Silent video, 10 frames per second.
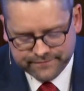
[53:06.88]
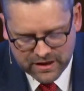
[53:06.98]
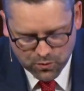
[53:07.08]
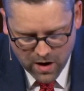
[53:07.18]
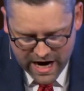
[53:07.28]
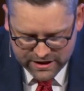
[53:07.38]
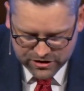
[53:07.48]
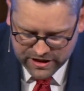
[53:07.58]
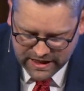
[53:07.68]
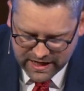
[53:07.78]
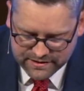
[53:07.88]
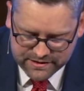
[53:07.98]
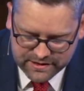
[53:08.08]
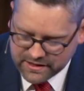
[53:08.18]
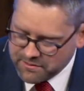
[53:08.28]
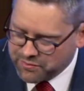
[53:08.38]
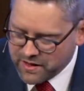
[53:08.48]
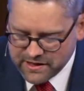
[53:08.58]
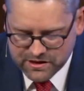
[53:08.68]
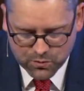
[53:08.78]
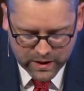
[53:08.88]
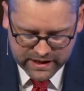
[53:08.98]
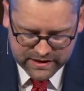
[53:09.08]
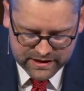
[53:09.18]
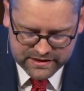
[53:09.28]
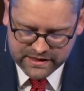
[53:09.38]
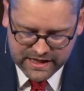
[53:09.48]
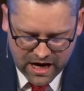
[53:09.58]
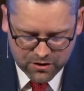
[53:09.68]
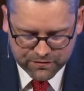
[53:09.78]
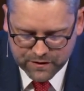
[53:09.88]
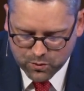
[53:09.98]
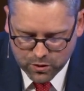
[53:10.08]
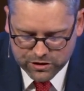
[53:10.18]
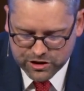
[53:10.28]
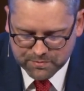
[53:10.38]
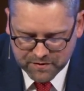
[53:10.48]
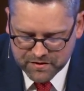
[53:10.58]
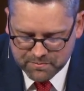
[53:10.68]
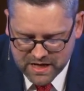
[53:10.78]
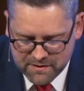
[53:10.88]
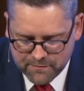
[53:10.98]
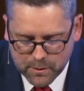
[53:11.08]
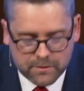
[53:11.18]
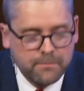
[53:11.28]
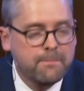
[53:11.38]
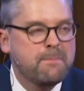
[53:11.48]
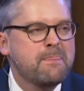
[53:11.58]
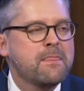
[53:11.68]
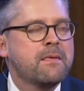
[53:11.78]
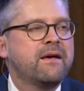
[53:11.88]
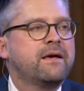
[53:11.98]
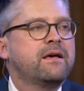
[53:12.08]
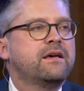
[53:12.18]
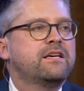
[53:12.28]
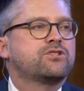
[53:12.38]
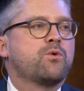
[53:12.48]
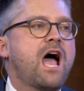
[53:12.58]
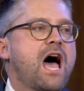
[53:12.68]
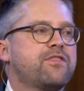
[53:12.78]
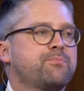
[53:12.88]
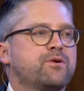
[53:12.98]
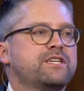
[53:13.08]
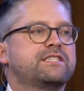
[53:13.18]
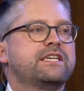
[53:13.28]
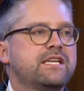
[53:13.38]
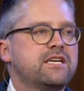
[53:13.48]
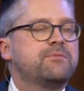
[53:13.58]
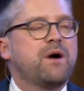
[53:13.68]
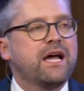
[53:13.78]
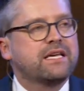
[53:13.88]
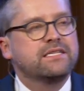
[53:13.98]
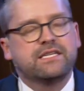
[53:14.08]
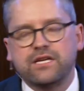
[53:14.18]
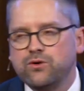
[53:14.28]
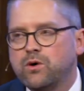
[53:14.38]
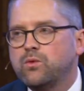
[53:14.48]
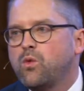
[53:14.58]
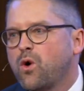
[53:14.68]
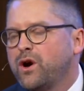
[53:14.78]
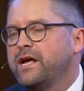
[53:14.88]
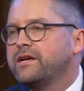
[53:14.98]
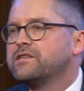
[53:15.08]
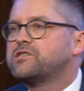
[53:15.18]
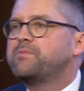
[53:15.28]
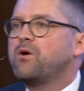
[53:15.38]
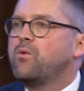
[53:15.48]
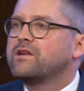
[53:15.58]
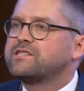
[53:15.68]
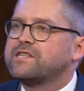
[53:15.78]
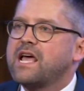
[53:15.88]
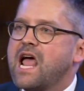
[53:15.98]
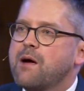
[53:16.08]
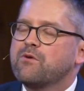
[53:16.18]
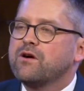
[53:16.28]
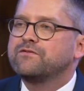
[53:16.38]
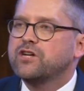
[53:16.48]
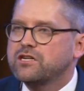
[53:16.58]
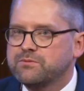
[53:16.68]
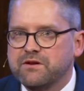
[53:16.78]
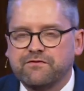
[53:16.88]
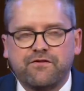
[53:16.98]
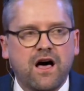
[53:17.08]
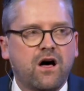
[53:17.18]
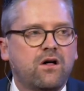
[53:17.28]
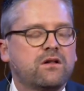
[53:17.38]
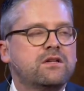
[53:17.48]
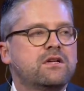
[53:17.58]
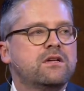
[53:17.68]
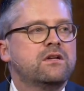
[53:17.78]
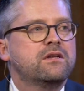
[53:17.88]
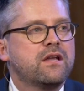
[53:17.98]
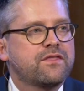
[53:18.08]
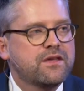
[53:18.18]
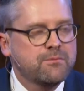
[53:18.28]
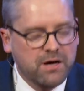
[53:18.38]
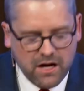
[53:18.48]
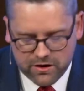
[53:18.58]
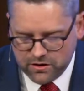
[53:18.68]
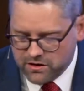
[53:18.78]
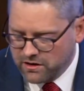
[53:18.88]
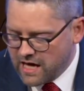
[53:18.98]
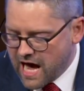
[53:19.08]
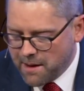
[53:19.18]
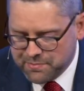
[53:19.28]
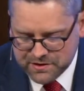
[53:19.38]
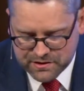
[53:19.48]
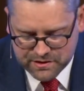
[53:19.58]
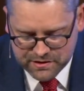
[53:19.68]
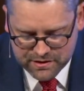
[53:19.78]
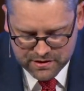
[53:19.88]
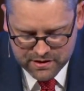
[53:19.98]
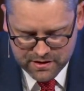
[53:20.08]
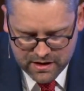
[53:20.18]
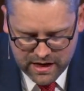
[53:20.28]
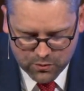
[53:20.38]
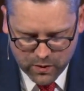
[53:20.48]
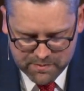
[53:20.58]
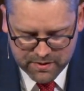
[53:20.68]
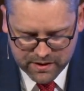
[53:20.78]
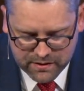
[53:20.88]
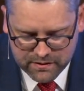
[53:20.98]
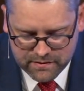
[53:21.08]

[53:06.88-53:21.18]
enraged against the complacent wickedness and counterfeit worship of the people, his wrath preceded by continual warnings, but once the hammer of judgment fell, nothing but utter collapse and weeping.